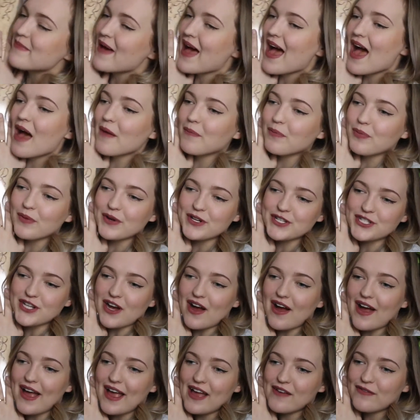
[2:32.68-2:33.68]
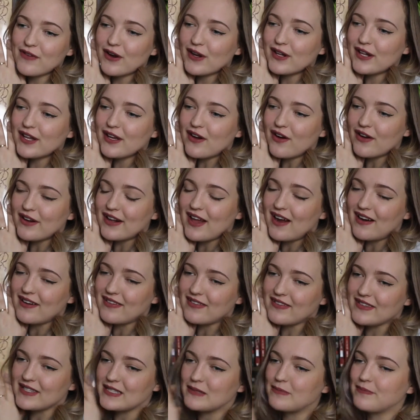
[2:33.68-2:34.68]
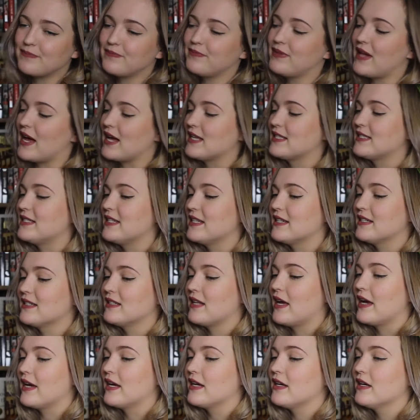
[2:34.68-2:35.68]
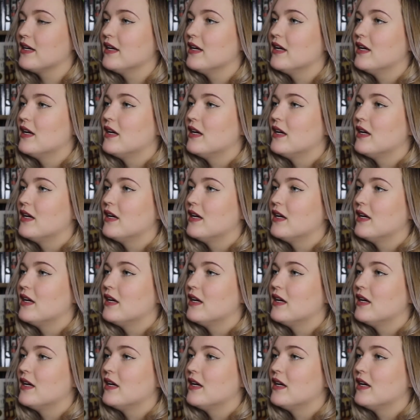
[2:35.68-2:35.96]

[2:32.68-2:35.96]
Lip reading: map, which I have only gotten out of this plastic like